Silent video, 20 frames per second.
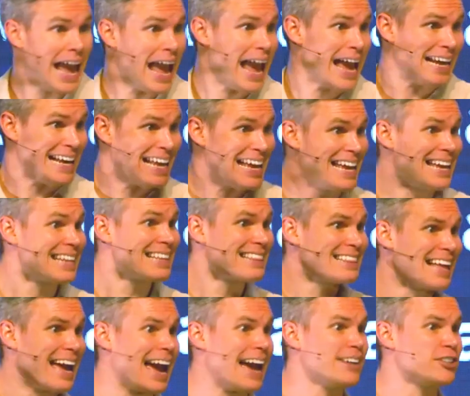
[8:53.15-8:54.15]
And in
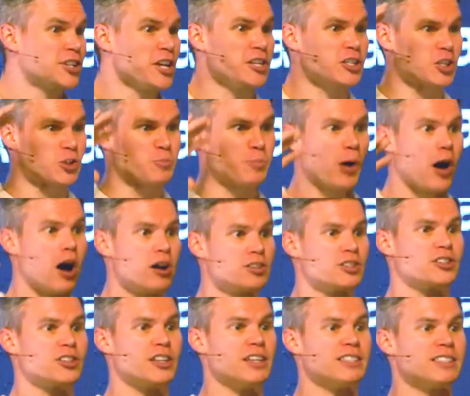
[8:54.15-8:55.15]
that, Jesus
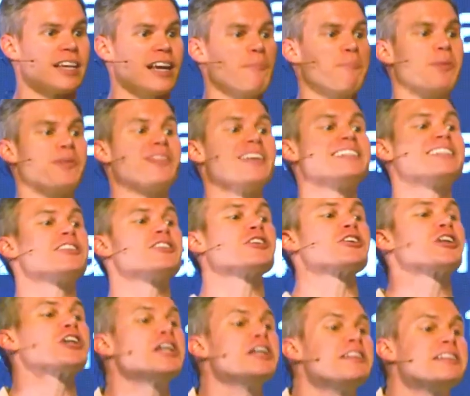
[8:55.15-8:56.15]
pauses and he said, But this is a
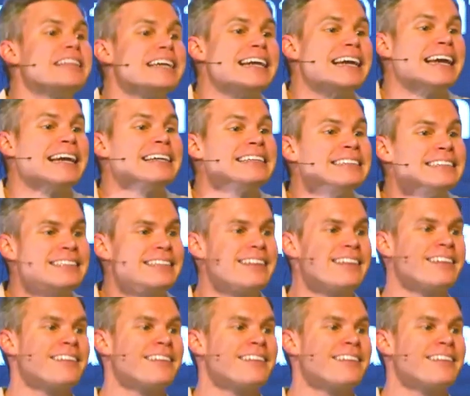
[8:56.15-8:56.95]
good thing